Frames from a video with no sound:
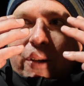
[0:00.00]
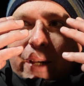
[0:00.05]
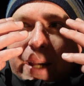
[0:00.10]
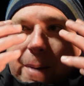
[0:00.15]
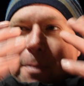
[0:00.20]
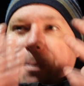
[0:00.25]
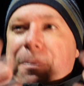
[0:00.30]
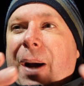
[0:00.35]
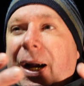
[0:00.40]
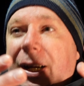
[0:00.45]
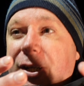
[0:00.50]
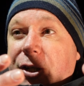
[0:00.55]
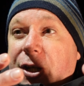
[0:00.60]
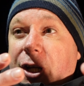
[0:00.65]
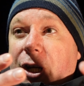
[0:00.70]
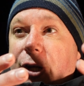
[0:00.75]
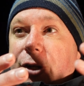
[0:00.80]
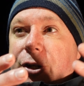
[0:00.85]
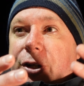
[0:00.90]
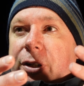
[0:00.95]
impact
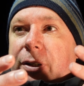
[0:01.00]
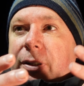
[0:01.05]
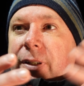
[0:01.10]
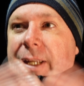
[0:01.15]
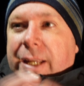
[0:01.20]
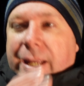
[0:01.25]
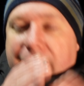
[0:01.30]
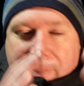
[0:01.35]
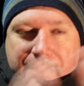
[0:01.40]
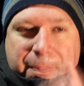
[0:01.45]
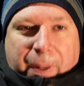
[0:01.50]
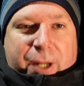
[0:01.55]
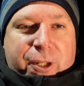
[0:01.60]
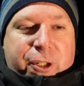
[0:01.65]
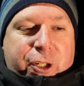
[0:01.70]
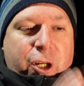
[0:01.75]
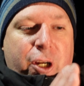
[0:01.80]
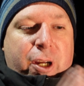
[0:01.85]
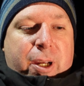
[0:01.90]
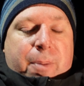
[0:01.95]
scares. Yeah. Impact
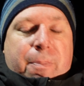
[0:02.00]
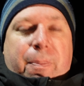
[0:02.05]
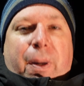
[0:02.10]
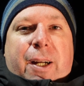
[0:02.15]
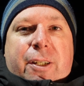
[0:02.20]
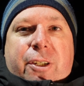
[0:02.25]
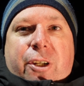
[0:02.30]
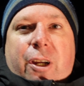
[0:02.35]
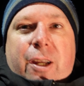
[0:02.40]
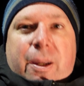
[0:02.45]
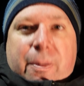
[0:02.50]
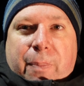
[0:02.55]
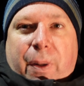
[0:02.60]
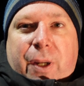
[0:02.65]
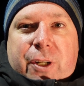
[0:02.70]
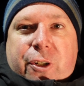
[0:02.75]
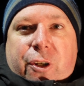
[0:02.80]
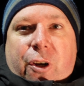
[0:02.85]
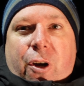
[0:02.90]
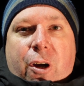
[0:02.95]
scare, impact scare,
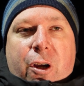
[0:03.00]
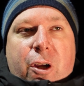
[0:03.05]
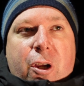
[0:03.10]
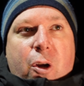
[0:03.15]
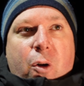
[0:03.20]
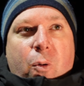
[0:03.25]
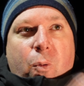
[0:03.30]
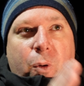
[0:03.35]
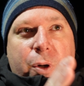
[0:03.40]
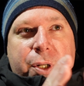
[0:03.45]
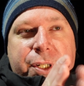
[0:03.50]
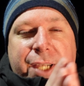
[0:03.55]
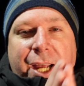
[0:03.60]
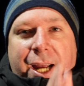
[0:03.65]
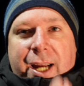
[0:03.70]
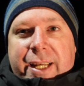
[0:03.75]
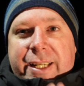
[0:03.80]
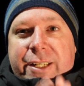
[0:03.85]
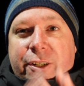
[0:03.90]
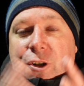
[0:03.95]
impact scare. Whereas
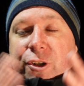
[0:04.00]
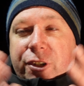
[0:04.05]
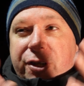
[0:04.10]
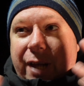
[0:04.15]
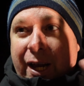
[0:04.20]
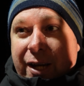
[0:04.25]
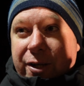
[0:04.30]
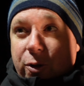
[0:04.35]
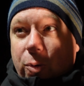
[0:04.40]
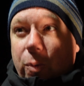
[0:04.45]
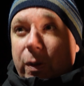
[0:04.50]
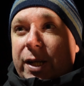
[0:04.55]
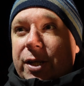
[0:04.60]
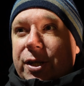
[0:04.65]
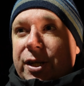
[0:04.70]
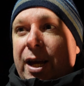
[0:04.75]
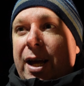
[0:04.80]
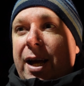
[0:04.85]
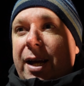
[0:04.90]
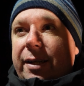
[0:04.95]
that is just, that's going
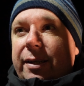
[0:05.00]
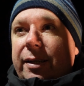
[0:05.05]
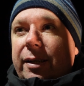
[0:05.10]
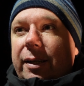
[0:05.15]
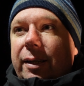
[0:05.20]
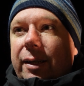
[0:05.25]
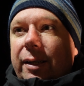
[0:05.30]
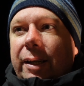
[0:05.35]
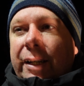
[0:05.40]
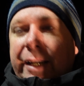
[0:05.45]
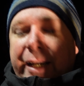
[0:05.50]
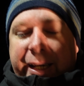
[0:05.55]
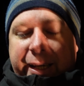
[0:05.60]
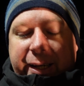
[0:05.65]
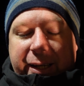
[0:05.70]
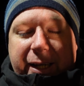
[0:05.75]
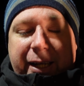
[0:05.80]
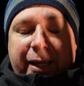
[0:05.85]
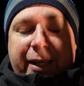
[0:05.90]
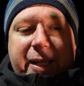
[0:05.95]
into your head. Yeah, it
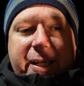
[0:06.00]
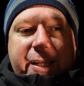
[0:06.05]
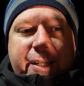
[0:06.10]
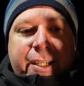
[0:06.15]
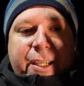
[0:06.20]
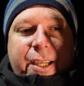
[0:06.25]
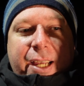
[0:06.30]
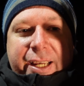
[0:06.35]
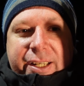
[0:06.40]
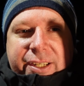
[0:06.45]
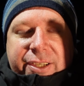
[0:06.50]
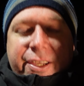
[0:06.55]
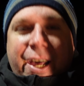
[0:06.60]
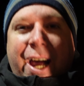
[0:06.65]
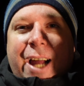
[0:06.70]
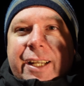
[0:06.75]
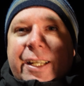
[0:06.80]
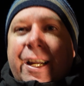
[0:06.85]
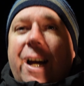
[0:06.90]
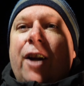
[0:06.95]
does. And it's
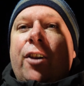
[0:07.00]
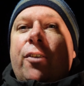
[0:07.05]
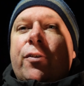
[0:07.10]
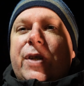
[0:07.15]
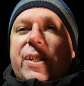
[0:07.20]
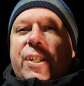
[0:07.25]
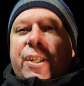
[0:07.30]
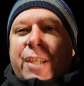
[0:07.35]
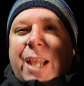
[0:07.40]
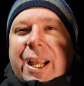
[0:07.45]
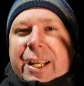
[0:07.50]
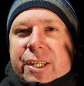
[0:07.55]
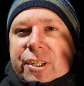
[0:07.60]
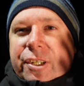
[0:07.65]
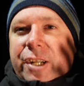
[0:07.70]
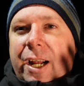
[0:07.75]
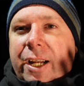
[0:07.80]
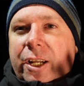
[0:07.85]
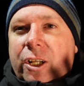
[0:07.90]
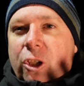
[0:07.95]
that kind of, it's just like a
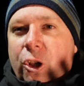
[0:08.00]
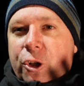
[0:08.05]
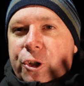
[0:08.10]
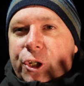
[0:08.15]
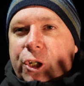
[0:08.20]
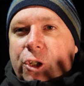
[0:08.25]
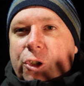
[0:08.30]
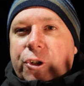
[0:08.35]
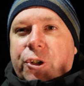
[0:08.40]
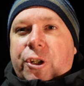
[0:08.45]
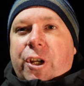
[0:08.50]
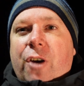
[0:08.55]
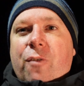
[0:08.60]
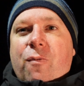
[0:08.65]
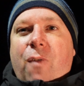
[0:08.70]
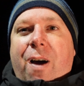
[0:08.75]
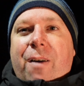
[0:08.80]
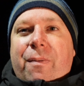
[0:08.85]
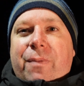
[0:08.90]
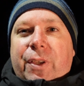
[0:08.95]
psychological scare
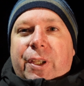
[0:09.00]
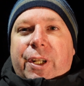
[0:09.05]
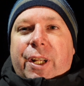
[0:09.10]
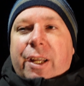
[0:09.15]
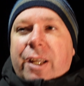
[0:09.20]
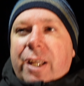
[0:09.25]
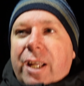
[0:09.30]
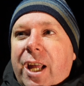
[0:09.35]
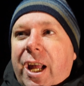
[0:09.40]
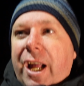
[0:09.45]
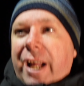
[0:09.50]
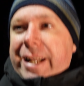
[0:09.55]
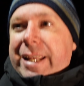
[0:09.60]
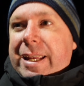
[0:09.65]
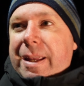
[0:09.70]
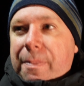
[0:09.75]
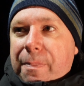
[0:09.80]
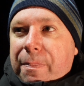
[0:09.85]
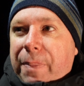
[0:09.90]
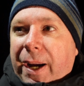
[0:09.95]
rather than an
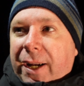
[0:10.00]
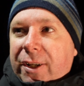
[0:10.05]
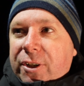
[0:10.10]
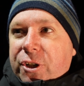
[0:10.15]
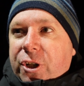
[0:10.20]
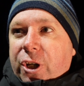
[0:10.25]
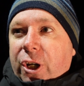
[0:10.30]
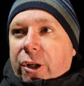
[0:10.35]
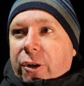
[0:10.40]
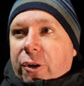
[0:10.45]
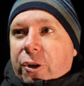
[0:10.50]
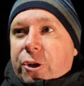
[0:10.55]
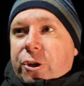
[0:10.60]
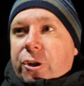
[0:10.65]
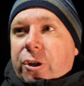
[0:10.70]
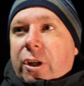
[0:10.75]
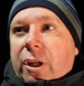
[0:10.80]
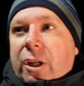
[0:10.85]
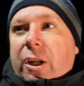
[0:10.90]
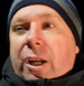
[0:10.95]
impact scare. And
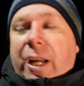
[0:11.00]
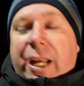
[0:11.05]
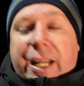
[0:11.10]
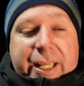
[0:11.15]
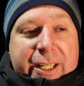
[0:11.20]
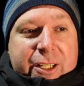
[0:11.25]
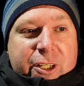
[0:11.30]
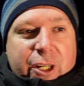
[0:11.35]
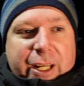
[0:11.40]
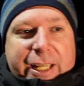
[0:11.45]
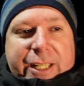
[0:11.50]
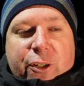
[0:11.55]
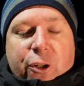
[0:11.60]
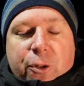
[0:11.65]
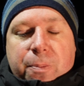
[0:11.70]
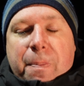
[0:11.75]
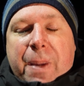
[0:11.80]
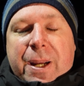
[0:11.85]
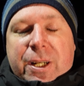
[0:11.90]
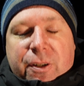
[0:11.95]
it
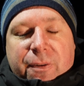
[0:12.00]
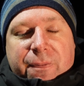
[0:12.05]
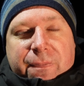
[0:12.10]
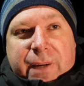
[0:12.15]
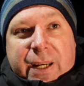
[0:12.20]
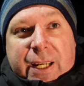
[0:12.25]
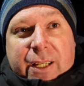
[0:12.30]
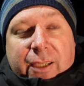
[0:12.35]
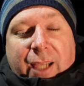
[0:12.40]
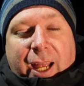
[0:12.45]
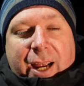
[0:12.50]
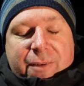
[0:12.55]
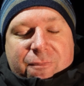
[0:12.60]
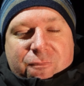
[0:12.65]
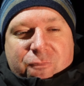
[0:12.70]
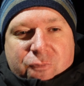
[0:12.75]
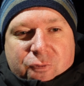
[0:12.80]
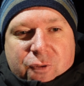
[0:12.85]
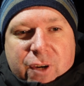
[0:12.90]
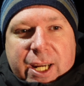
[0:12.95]
just makes you feel like
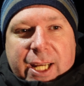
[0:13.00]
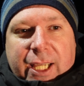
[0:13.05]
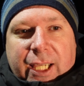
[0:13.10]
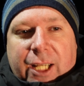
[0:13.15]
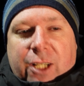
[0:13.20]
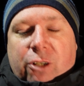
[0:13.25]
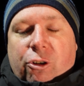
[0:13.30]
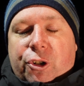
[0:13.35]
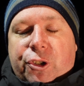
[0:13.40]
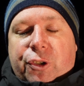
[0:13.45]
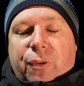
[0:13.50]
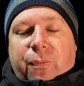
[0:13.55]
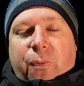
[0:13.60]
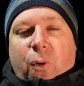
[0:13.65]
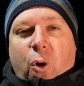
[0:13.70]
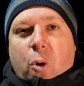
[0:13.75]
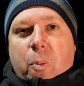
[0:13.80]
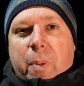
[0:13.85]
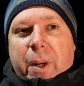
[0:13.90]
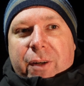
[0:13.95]
really
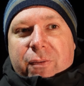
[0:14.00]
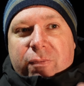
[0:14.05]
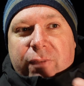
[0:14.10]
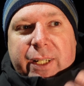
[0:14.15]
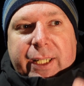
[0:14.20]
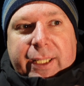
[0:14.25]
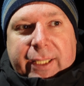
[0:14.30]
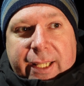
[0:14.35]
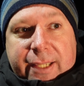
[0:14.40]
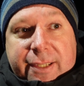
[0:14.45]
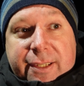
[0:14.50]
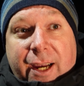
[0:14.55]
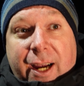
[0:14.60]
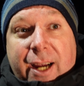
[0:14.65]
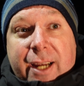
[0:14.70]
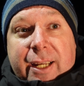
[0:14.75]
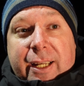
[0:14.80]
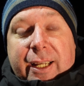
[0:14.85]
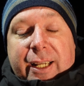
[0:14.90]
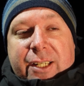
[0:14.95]
claustrophobic, really
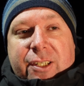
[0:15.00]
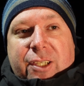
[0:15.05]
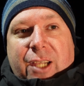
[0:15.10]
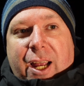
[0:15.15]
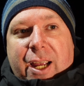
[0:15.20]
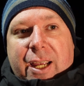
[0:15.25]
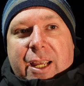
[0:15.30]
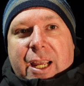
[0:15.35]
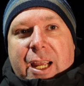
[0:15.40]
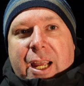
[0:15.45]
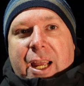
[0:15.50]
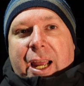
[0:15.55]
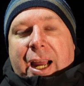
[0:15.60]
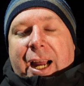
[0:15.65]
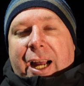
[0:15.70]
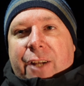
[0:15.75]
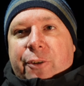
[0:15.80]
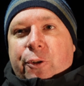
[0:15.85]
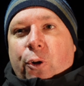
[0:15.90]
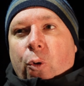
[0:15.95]
tight, and it's like,
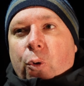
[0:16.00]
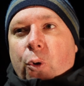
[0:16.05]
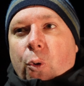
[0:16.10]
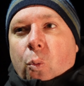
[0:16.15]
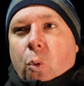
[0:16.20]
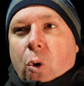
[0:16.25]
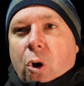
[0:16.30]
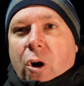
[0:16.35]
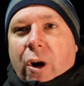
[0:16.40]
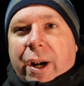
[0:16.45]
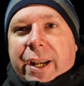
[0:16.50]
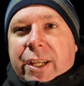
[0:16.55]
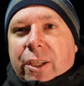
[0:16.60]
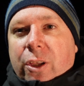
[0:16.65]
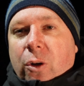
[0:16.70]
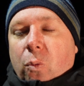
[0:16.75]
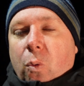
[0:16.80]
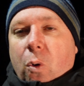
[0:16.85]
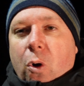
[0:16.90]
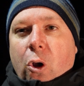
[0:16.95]
I don't know where any of
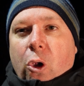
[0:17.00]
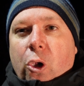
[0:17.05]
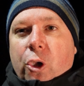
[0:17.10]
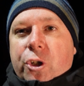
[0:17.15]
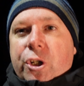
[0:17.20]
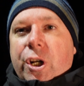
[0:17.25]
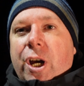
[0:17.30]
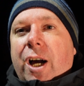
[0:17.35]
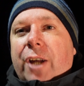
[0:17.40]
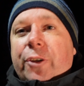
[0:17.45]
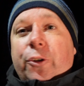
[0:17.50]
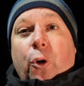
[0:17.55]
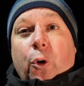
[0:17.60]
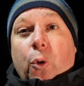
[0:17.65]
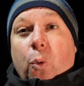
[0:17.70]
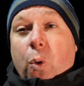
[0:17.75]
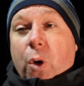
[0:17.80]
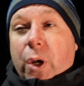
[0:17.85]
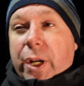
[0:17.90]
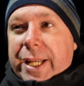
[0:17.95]
the walls are, I don't
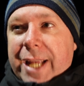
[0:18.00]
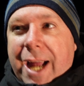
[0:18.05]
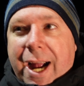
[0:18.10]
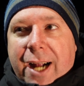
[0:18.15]
know where the